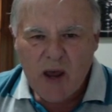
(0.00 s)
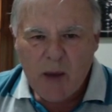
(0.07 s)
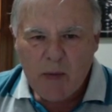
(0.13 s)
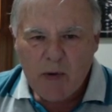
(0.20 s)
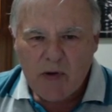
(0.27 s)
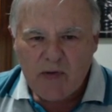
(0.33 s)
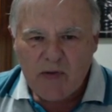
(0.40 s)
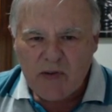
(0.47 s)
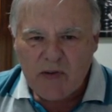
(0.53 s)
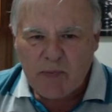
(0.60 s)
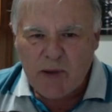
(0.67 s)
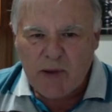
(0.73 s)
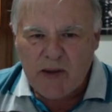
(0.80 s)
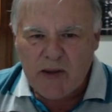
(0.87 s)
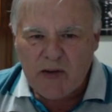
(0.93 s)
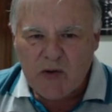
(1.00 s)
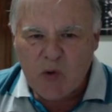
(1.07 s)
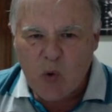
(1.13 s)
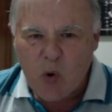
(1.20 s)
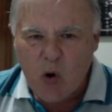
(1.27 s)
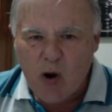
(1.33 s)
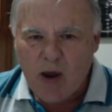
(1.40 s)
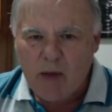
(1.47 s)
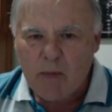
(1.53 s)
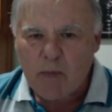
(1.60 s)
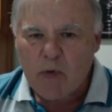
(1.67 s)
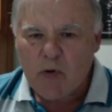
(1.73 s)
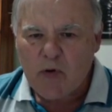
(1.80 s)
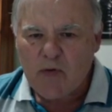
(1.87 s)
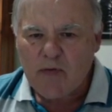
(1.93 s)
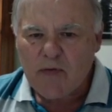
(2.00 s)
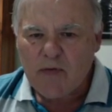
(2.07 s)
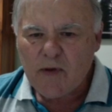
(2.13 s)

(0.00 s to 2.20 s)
because he's played this quiet move.